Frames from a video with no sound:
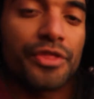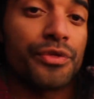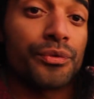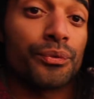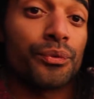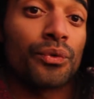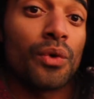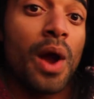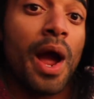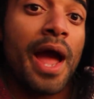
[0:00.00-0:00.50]

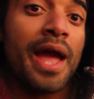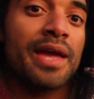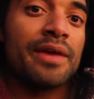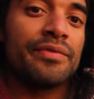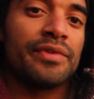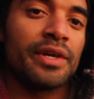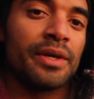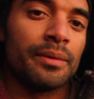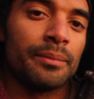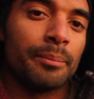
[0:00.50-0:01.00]

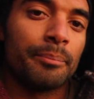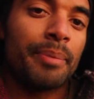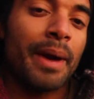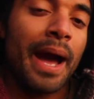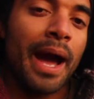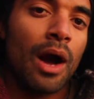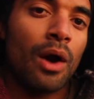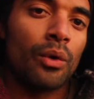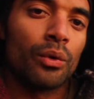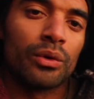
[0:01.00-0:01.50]
thriving
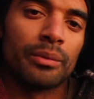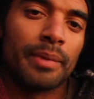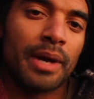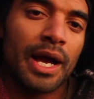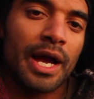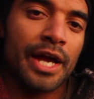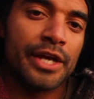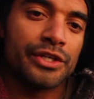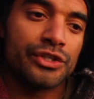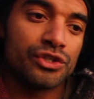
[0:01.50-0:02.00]
power
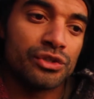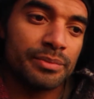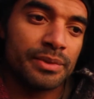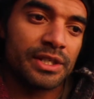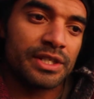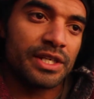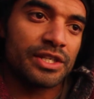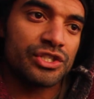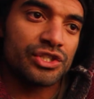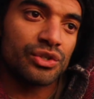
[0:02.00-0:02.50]
behind you
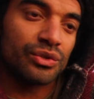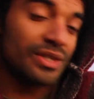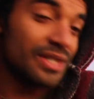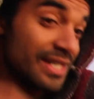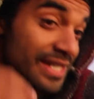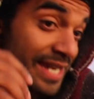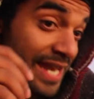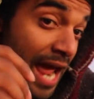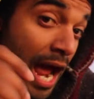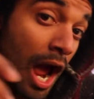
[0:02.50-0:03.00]
because
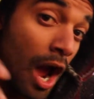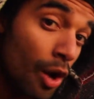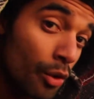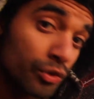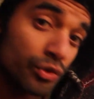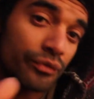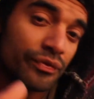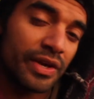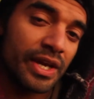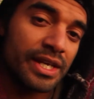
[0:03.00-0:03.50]
now
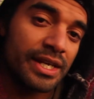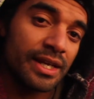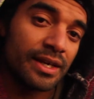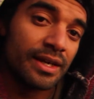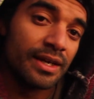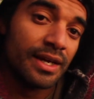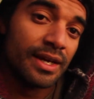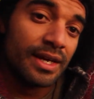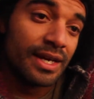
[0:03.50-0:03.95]
you've hit it.